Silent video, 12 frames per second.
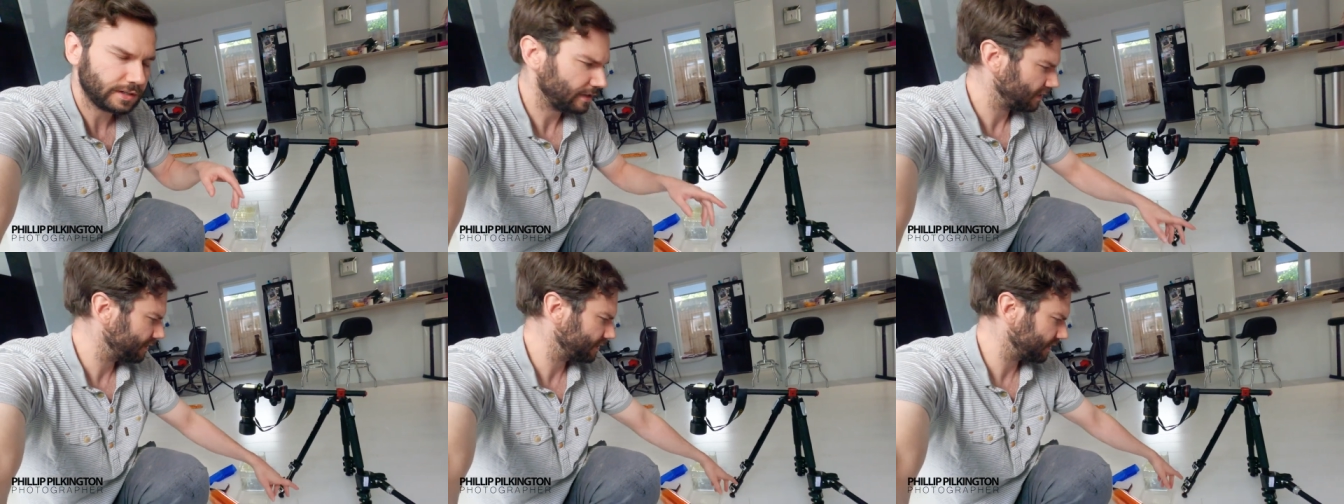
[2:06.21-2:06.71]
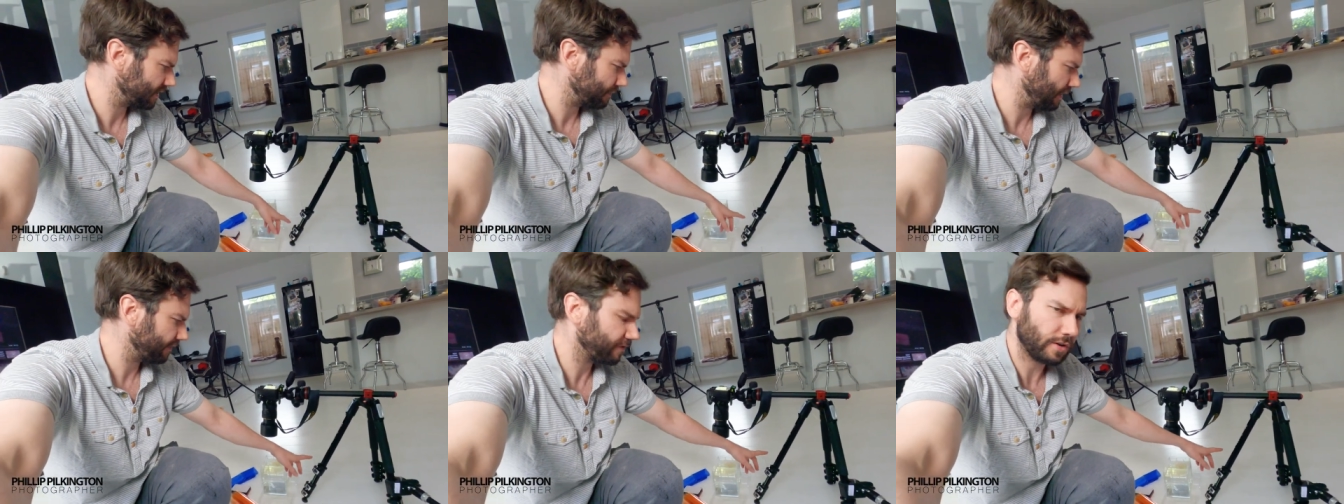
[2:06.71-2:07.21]
It's, it's a
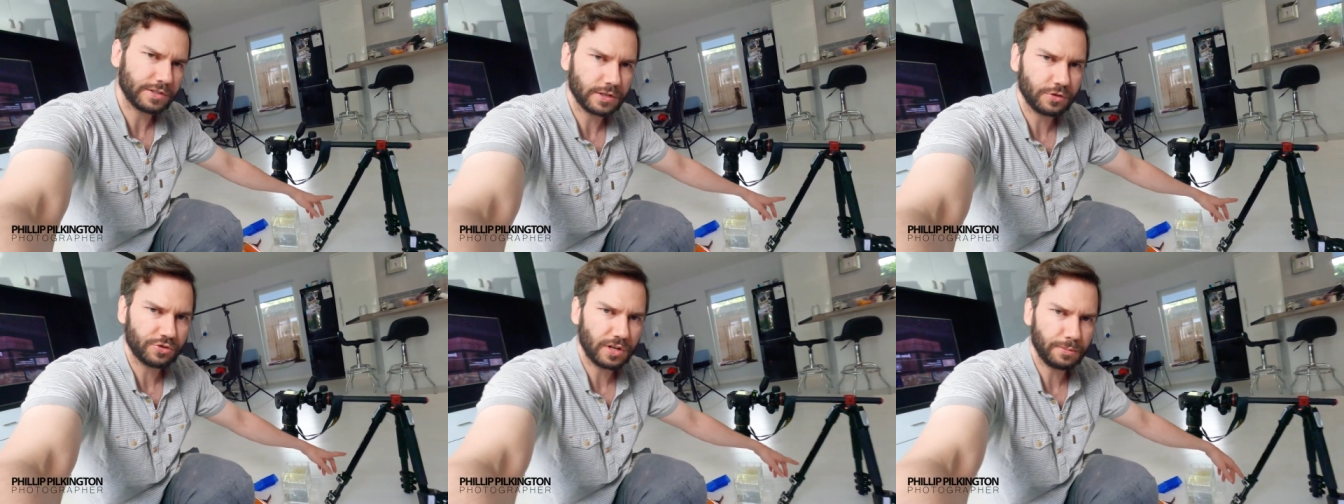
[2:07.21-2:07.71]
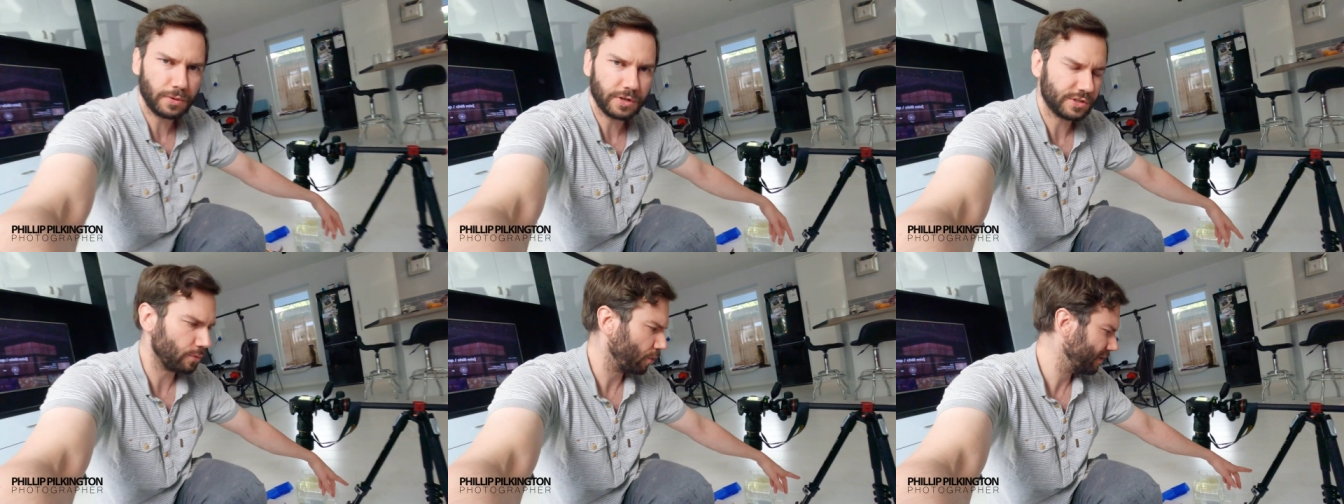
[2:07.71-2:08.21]
Manfrotto tripod, it's a
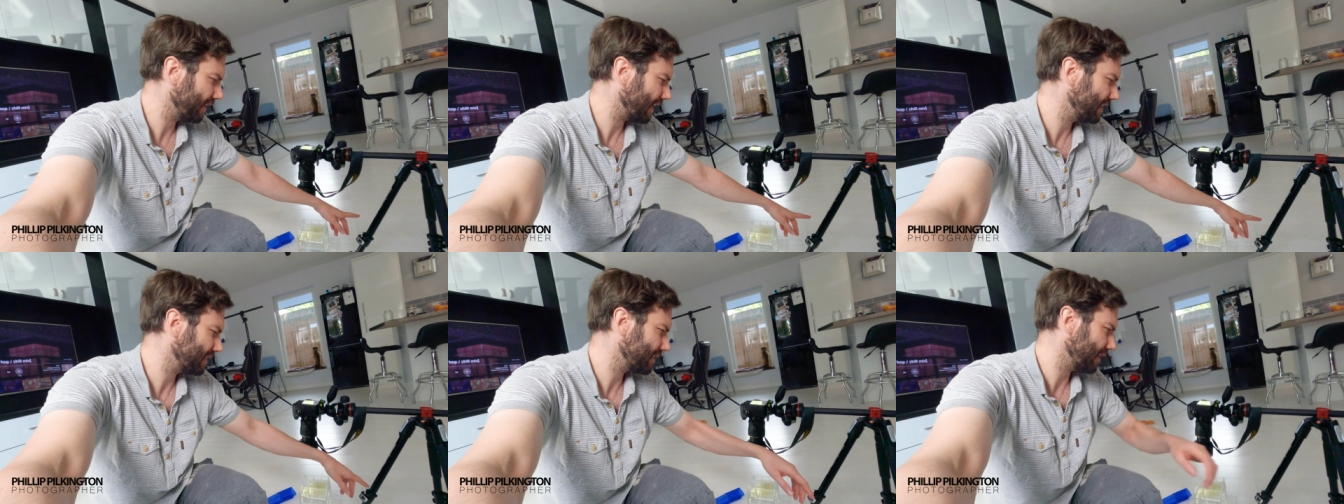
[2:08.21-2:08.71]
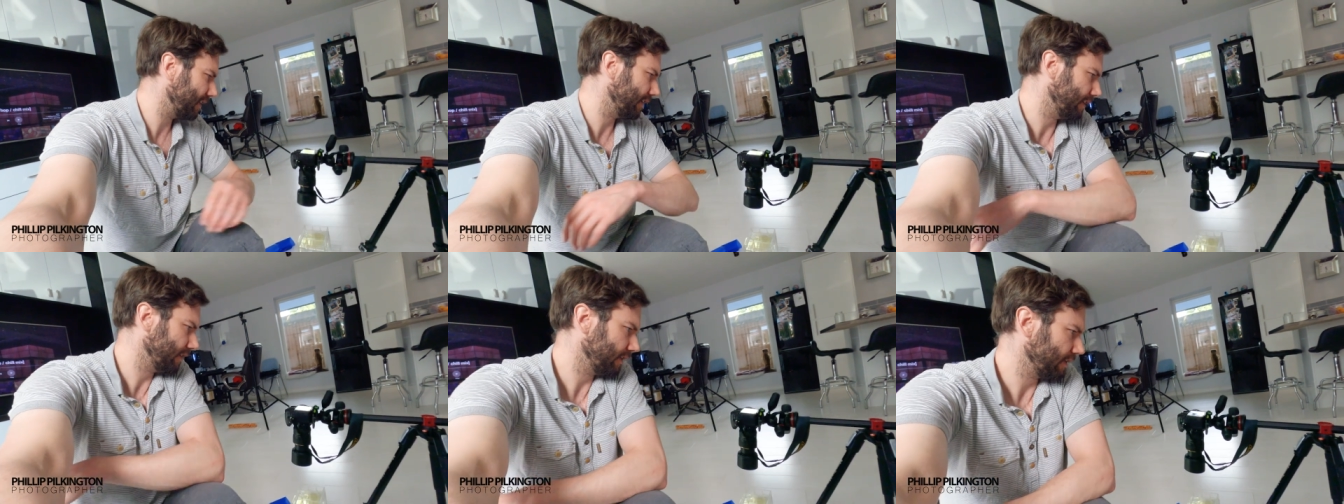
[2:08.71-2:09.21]
190,
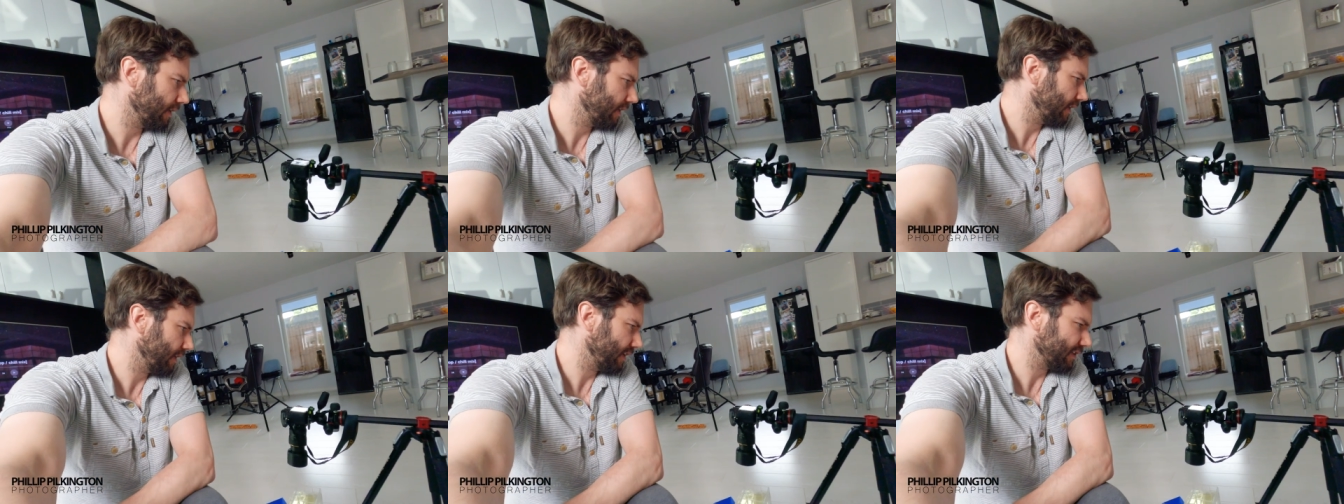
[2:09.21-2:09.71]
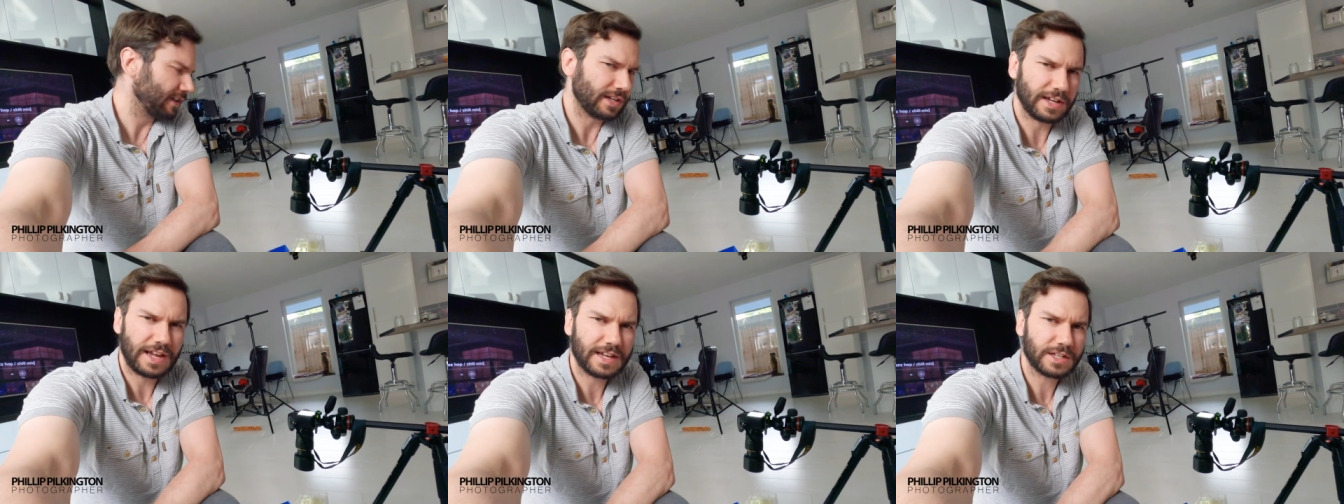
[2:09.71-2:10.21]
it's a
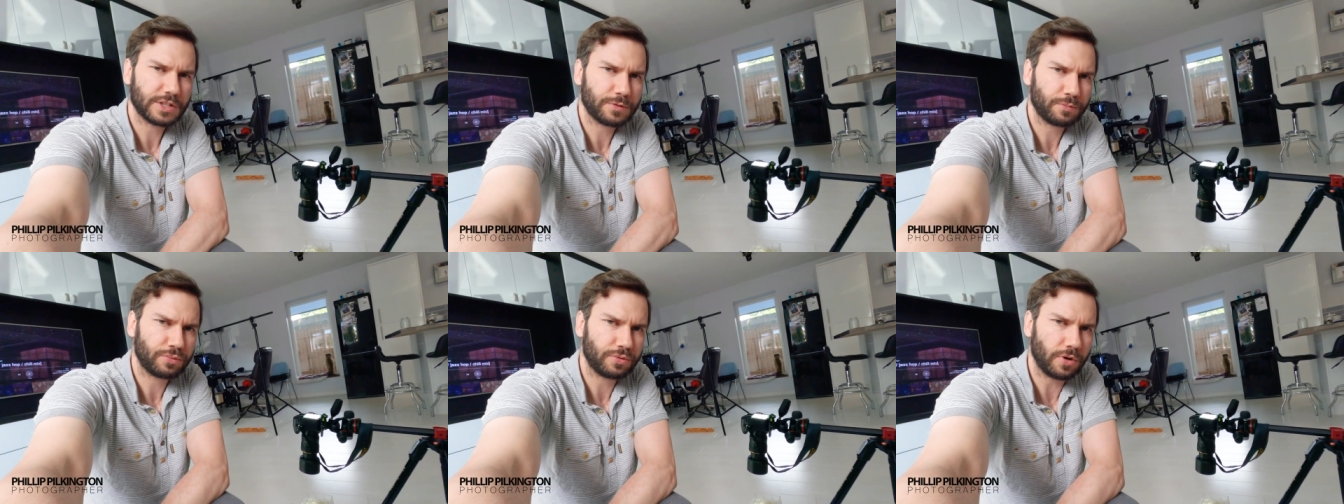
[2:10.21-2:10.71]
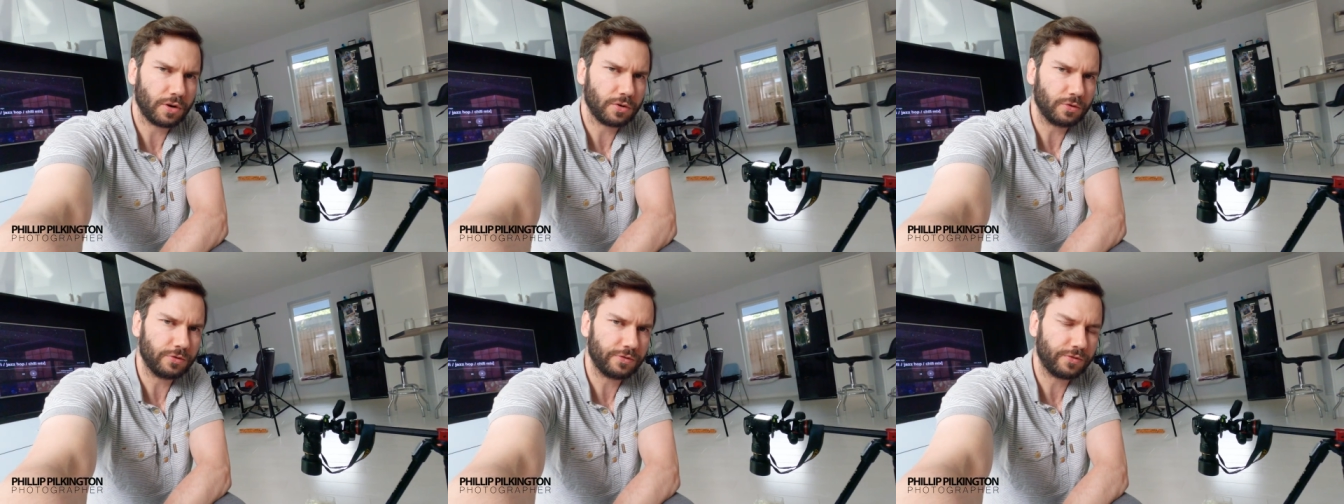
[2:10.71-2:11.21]
X Pro
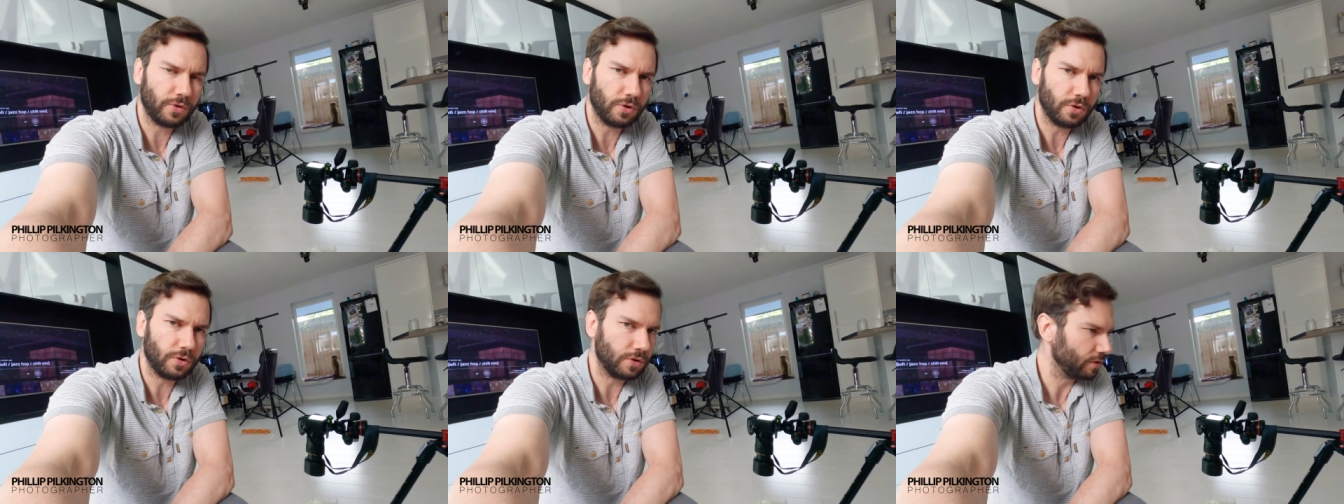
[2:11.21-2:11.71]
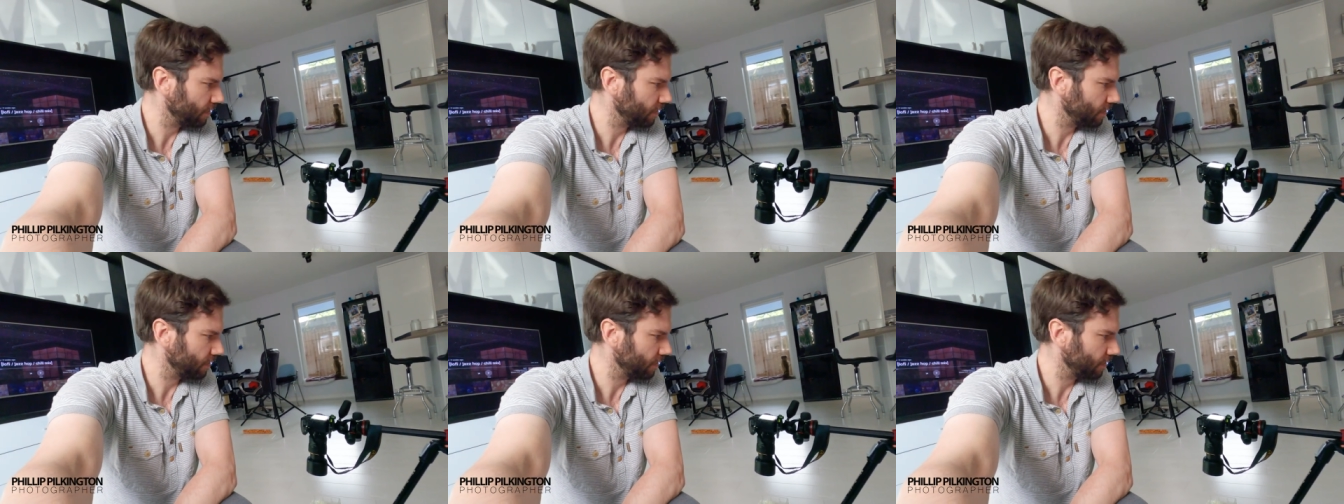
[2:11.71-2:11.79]
4,